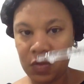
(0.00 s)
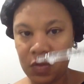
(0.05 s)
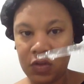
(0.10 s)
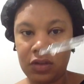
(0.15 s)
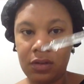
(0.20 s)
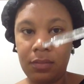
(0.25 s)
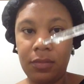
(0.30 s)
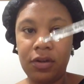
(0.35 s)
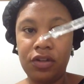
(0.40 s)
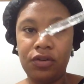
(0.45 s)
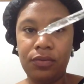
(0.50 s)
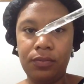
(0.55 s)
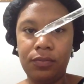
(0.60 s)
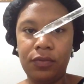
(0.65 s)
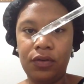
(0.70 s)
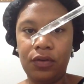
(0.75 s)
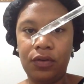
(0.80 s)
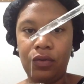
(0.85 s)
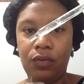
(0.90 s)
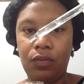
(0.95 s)
So I'm gonna
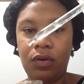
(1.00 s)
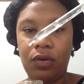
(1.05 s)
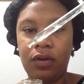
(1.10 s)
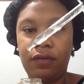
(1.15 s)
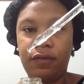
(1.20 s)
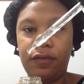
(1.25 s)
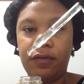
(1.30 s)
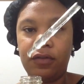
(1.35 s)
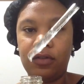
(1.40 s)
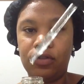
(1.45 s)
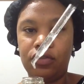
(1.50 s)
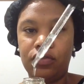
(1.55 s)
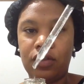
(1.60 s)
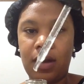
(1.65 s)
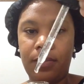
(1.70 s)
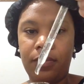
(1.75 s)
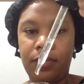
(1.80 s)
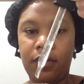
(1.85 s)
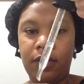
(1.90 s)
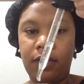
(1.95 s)
do one full
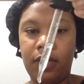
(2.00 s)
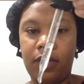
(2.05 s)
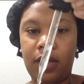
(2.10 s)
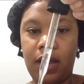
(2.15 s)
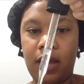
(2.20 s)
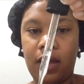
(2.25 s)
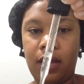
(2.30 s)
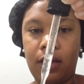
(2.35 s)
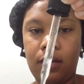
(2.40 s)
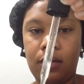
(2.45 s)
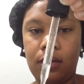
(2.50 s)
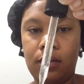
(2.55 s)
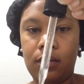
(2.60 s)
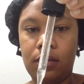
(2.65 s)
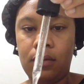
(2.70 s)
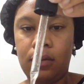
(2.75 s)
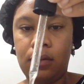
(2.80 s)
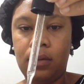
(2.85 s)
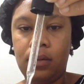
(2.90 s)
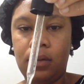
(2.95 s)
dropper of that.
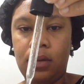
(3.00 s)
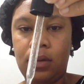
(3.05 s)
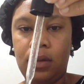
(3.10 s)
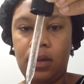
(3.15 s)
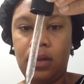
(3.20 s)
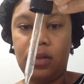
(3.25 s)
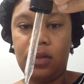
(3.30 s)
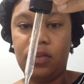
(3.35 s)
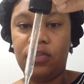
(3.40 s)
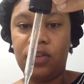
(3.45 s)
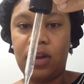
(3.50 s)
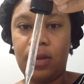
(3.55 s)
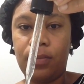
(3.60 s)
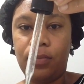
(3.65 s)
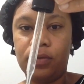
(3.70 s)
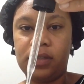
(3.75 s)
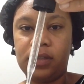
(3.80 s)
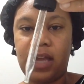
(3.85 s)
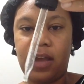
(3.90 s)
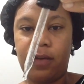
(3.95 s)
The
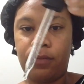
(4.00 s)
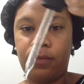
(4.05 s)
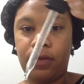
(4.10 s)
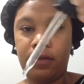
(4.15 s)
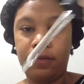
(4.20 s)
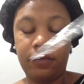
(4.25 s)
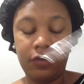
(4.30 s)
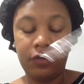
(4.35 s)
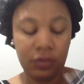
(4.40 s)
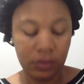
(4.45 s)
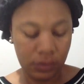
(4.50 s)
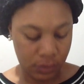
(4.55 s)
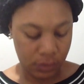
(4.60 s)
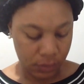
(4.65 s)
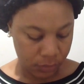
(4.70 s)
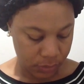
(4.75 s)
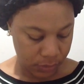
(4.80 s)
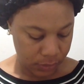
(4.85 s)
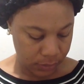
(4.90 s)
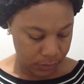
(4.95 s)
dropper was halfway full, so
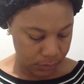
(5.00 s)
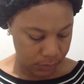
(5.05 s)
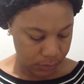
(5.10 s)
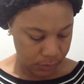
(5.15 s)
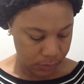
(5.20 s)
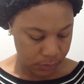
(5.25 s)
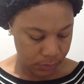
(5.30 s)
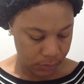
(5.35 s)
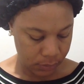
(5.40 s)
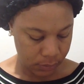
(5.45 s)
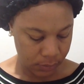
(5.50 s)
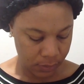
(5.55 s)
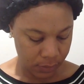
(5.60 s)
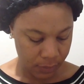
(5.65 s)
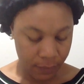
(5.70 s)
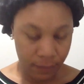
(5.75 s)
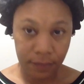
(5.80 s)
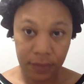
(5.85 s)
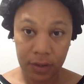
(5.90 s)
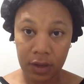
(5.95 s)
I'll just
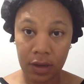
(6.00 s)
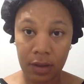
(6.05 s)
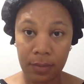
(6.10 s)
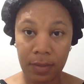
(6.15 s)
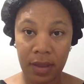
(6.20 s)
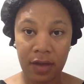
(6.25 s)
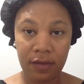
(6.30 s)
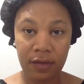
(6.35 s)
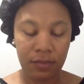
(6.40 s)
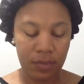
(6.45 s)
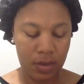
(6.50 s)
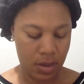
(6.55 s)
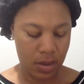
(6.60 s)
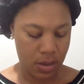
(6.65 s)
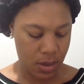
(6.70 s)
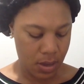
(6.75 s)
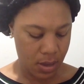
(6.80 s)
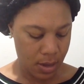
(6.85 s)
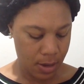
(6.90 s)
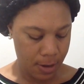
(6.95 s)
fill it up halfway
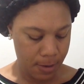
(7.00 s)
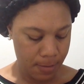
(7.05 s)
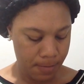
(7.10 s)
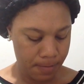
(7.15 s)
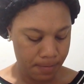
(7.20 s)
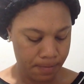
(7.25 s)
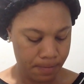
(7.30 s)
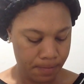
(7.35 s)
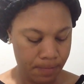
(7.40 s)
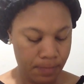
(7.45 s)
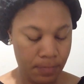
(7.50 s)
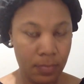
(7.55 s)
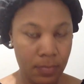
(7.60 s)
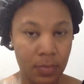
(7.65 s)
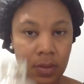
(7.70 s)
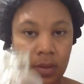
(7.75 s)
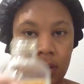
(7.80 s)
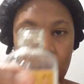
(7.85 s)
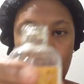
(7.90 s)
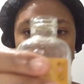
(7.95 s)
again
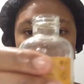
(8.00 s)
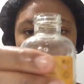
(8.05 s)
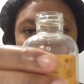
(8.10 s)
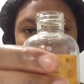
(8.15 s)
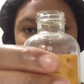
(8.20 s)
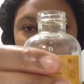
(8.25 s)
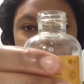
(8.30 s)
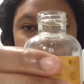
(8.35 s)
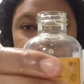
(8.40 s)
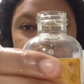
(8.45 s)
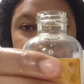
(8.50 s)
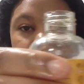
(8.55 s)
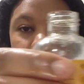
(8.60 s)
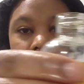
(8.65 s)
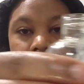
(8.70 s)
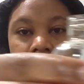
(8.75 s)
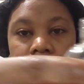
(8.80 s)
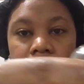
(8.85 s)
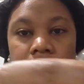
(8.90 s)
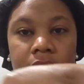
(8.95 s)
and
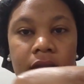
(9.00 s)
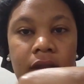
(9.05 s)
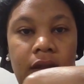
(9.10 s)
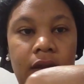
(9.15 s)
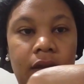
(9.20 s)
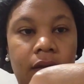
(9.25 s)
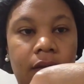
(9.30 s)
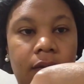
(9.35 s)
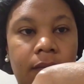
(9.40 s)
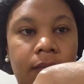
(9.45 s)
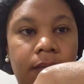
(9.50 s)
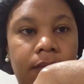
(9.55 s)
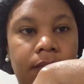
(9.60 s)
put that in